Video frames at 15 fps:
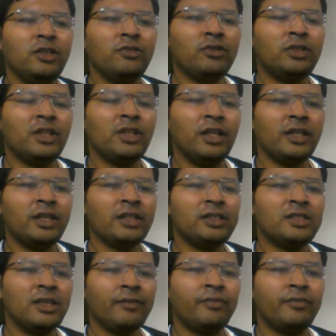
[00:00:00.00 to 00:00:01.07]
have to tell like in
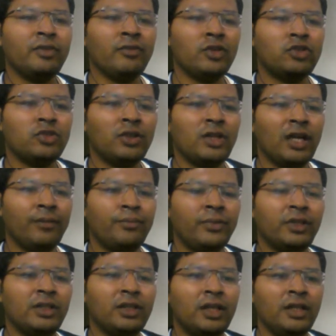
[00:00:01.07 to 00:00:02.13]
step one what should
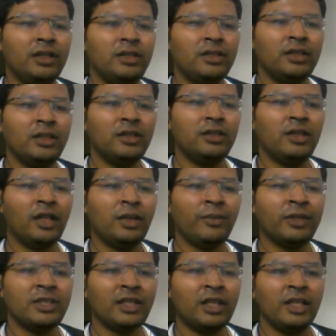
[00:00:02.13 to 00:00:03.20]
happen, and then like
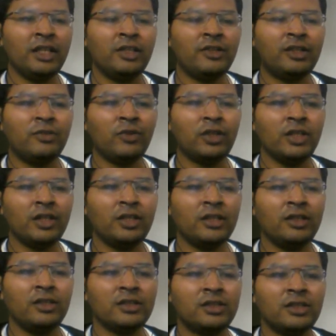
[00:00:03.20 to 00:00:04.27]
basically what it
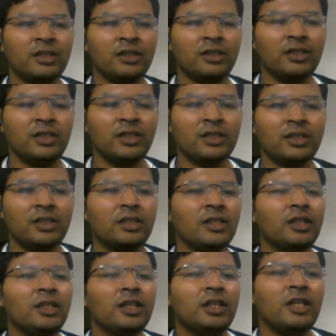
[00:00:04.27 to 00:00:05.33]
does is
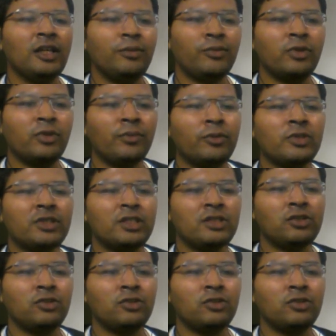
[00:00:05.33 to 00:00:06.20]
an approval process.